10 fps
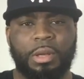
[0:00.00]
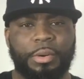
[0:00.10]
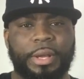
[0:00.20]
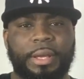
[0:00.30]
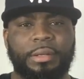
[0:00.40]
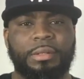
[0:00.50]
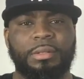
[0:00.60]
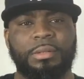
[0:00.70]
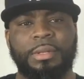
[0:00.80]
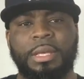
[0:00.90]
Okay?
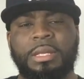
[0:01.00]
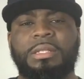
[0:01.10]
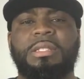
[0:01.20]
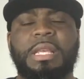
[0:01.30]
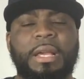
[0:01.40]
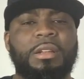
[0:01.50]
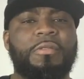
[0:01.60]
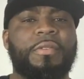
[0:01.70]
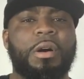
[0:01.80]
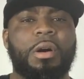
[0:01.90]
Second
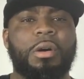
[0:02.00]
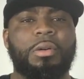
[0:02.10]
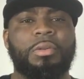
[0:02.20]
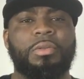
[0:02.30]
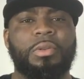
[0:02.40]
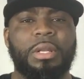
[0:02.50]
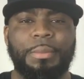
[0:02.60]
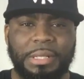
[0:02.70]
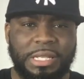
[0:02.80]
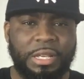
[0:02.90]
of all,
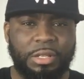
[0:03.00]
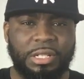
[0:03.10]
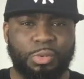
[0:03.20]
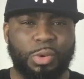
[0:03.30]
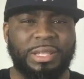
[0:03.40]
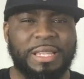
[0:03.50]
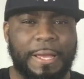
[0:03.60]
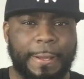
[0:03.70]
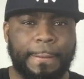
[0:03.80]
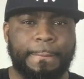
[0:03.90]
let me tell you this one
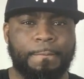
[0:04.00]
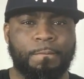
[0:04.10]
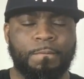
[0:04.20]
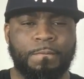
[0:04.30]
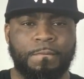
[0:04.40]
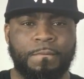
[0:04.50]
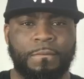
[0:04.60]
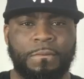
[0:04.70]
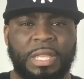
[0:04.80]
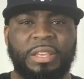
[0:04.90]
thing
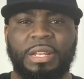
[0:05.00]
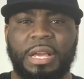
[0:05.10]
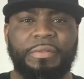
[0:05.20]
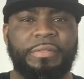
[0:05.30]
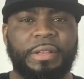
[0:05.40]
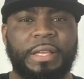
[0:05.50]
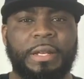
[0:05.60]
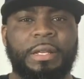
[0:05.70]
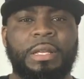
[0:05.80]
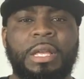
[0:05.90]
you never
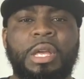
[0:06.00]
forget it.